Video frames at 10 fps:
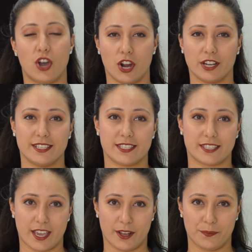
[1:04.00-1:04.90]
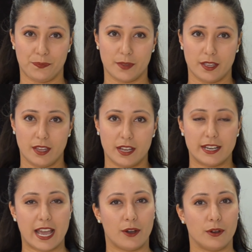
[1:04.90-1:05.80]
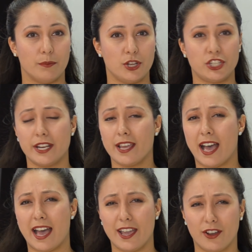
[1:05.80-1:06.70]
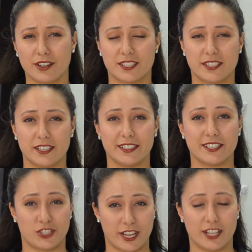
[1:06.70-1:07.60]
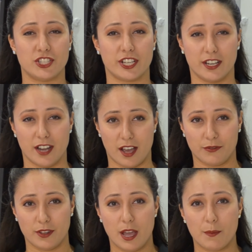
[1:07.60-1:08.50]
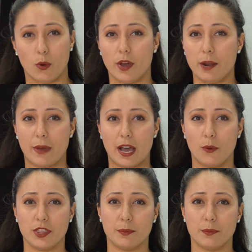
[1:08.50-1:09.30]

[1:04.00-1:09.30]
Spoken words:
hardness scale. Now, machining high hardened steel is challenging enough. But what about when the